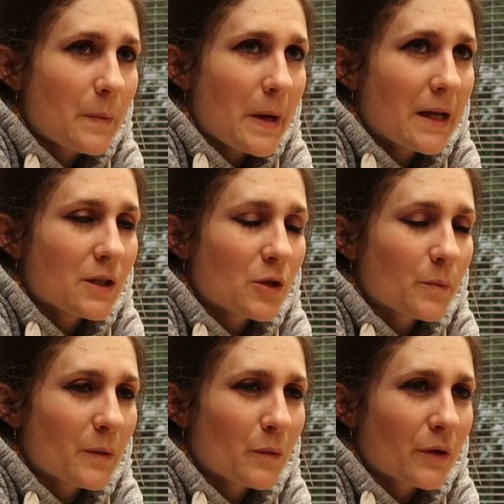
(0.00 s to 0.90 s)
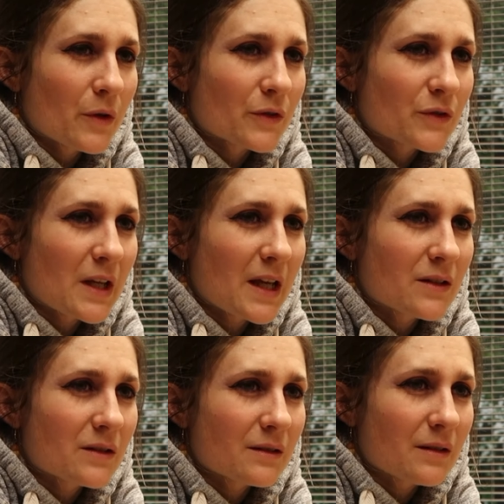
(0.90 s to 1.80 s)
ended up being one of those
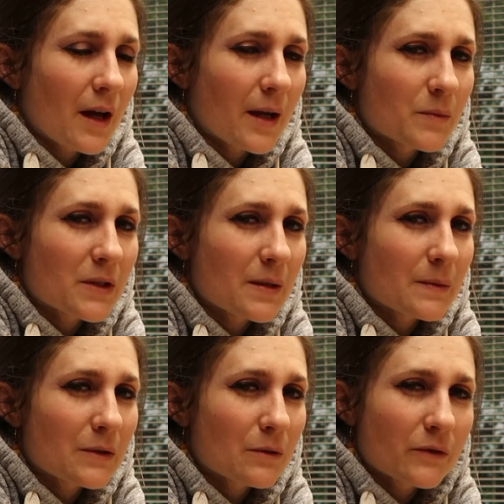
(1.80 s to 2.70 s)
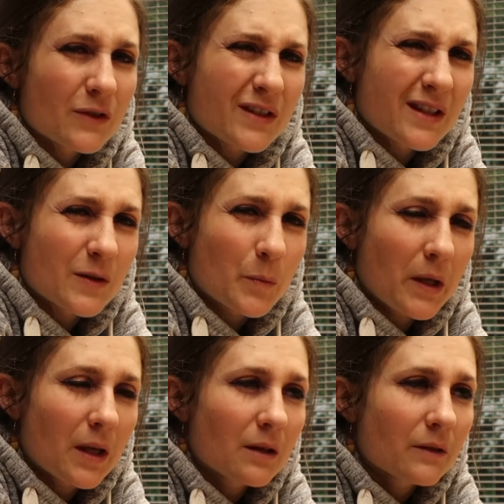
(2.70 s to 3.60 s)
days that time seems to have just
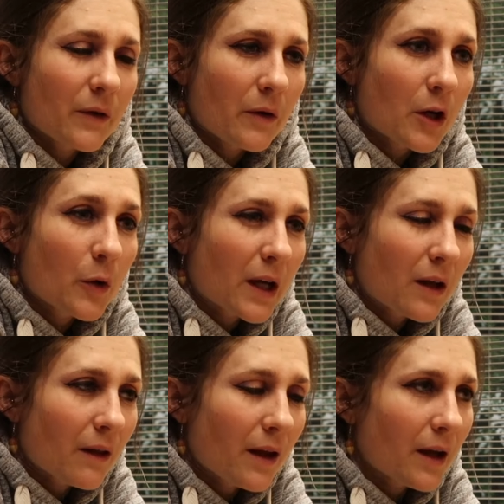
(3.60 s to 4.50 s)
disappeared very quickly,